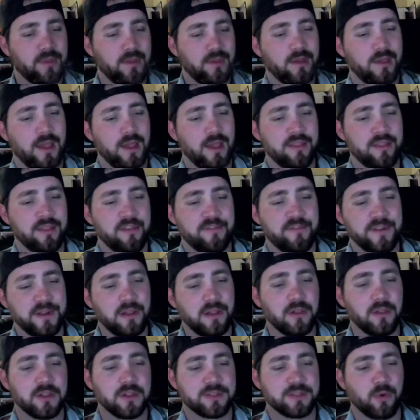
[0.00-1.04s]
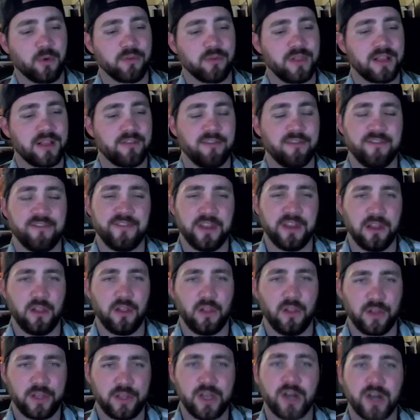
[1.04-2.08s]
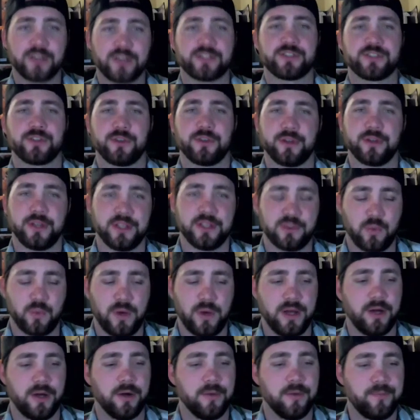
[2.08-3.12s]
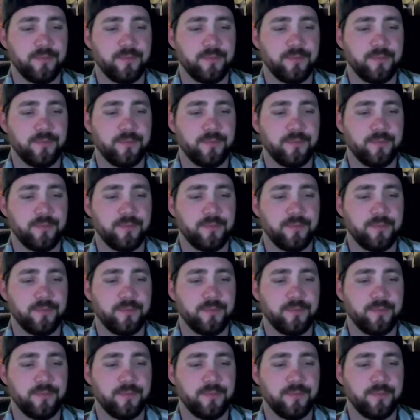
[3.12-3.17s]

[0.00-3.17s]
And the vanilla is more like a vanilla custard as well.